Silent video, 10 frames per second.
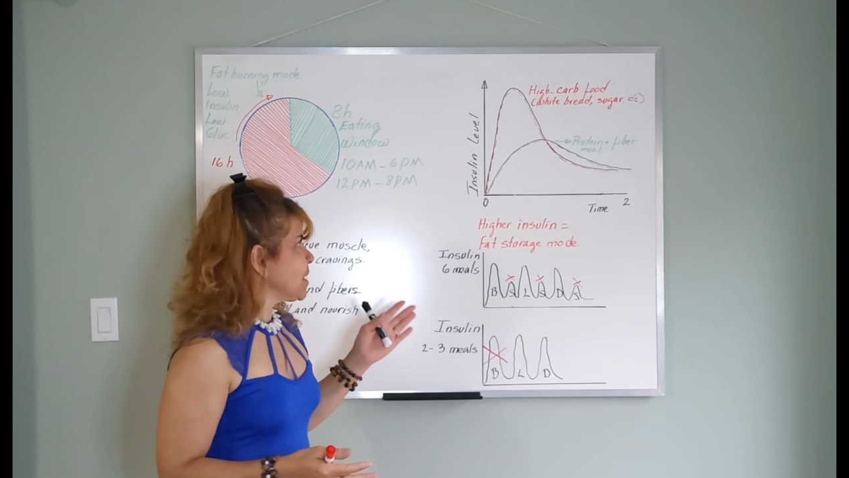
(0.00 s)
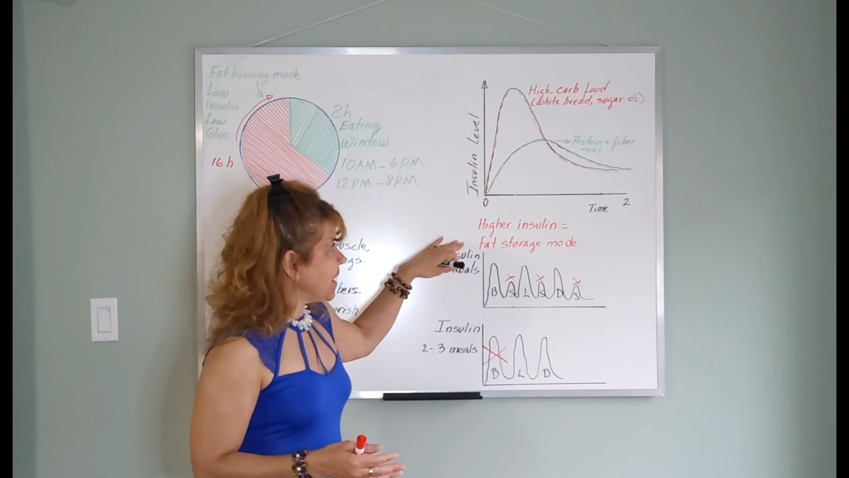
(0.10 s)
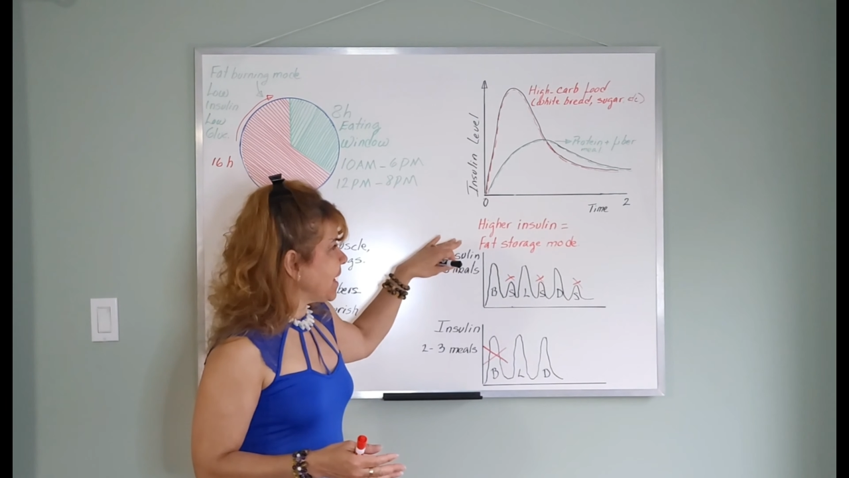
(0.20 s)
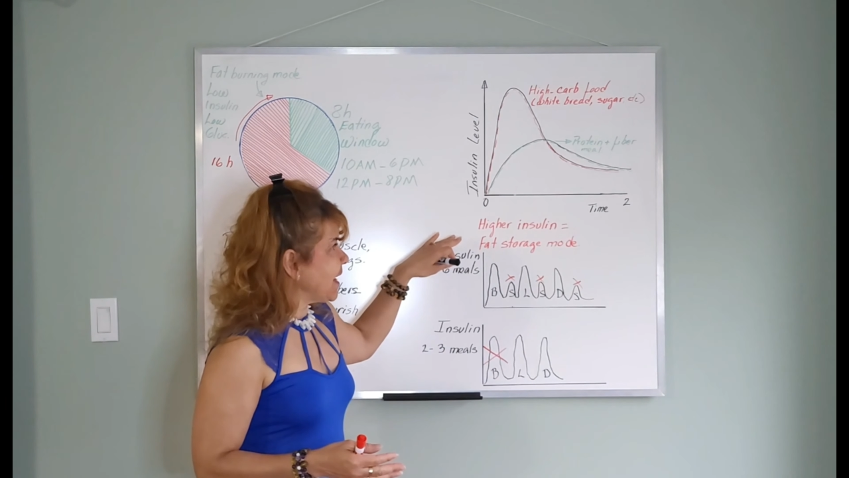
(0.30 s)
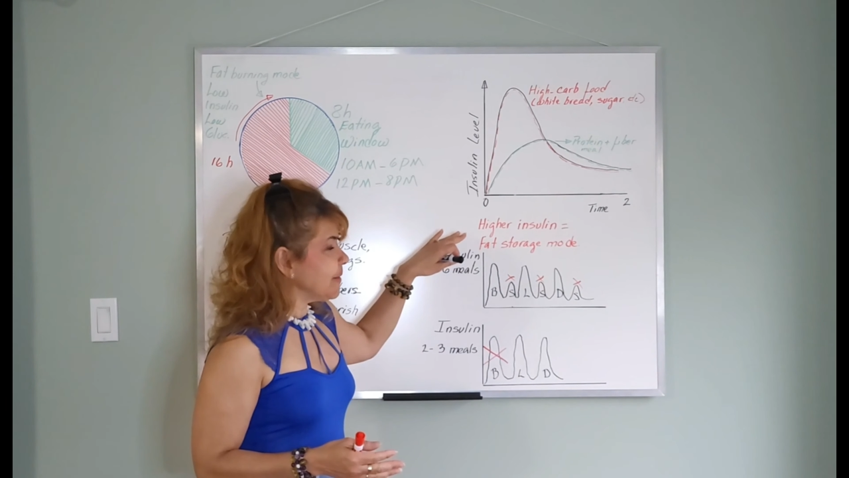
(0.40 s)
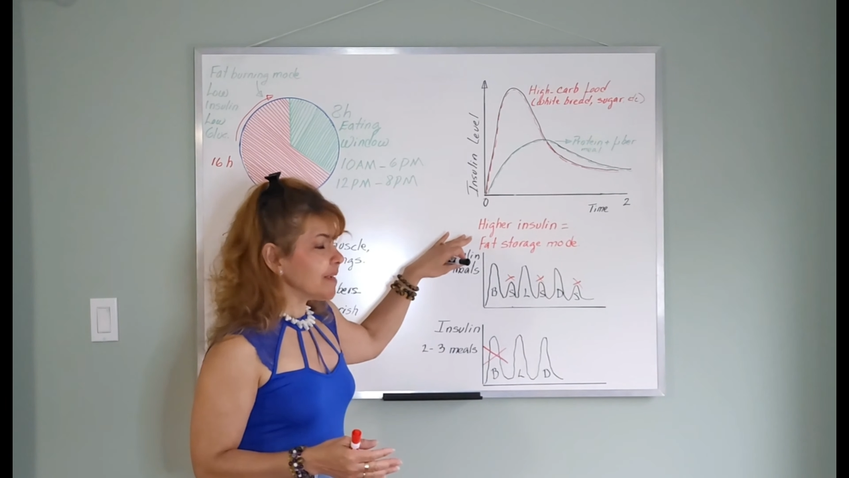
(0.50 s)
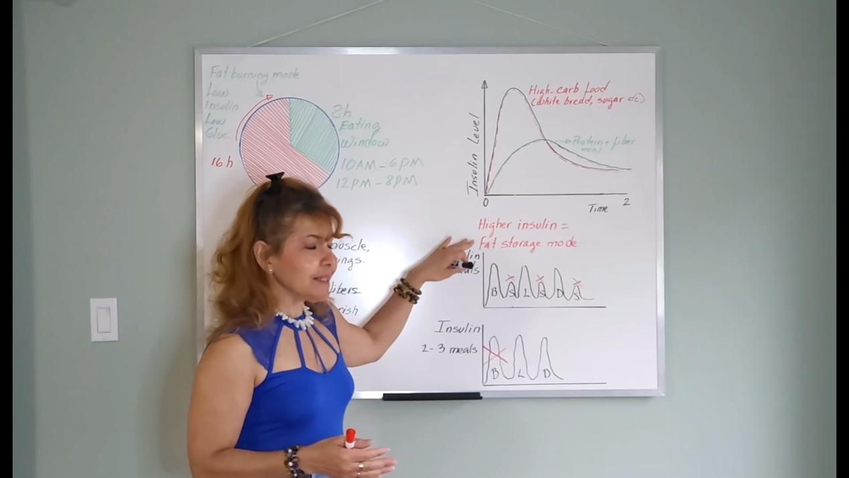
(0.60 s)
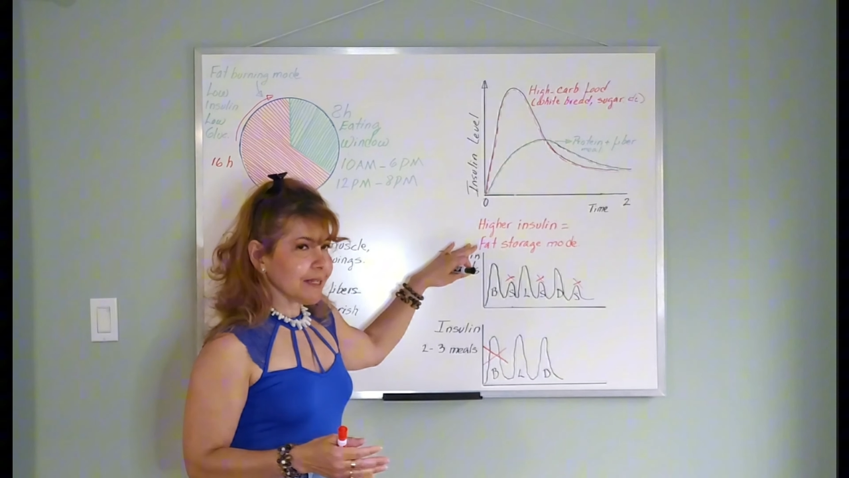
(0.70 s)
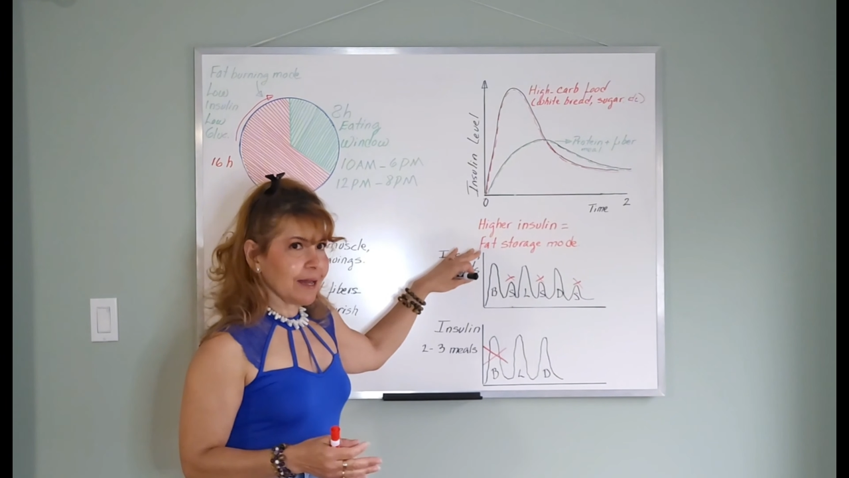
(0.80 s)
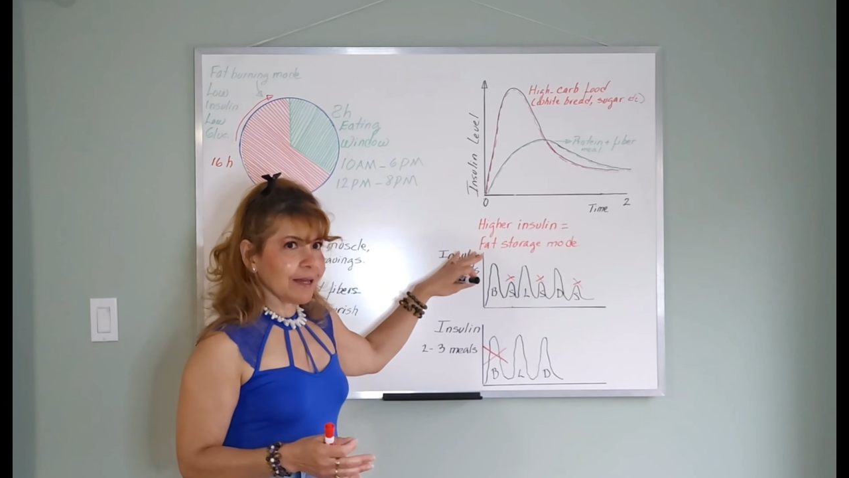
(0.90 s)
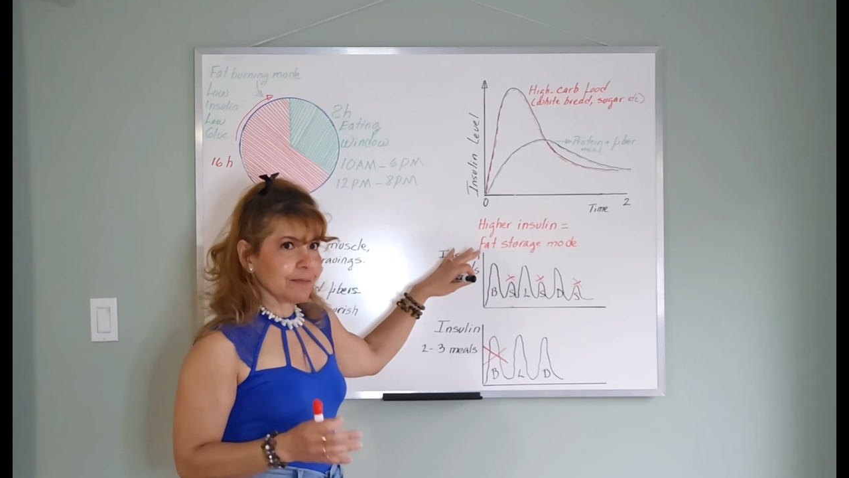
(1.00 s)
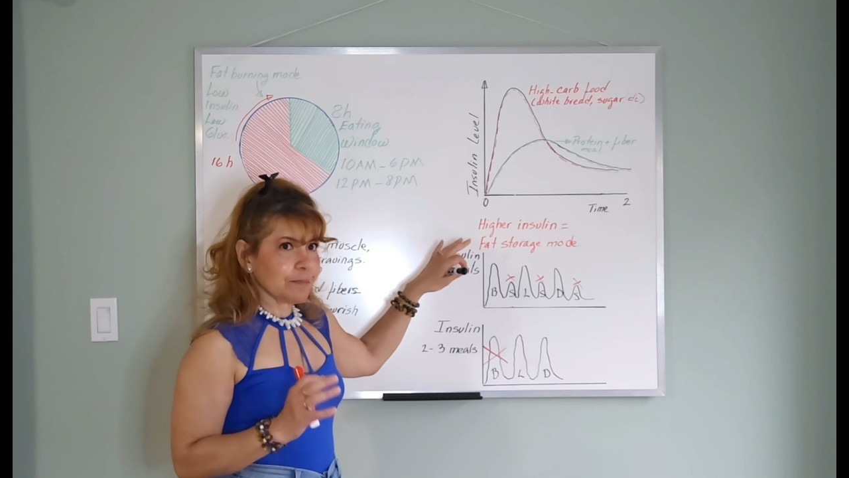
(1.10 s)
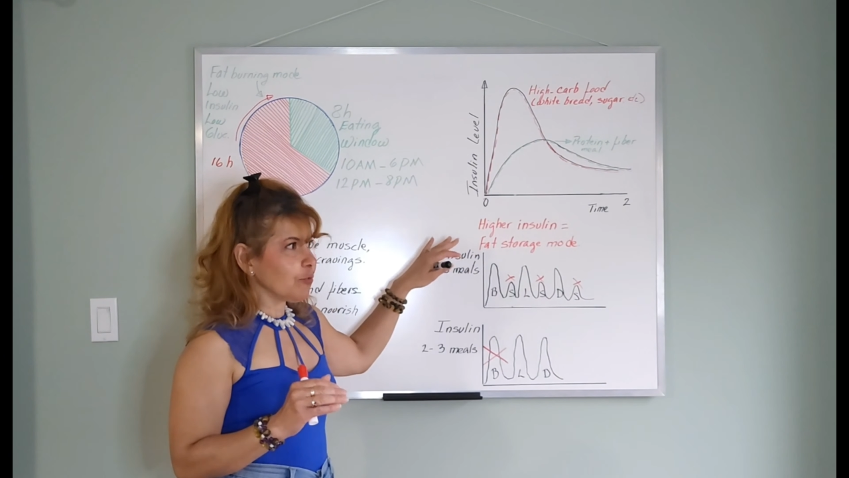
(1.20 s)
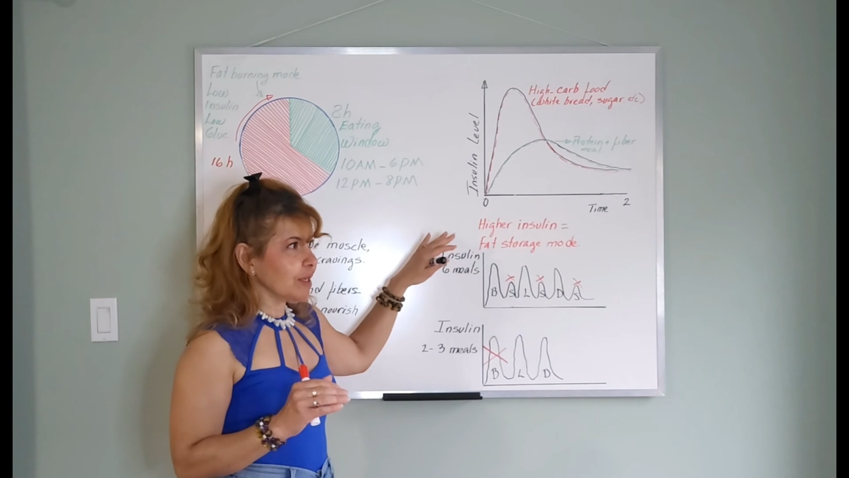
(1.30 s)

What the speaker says: But every time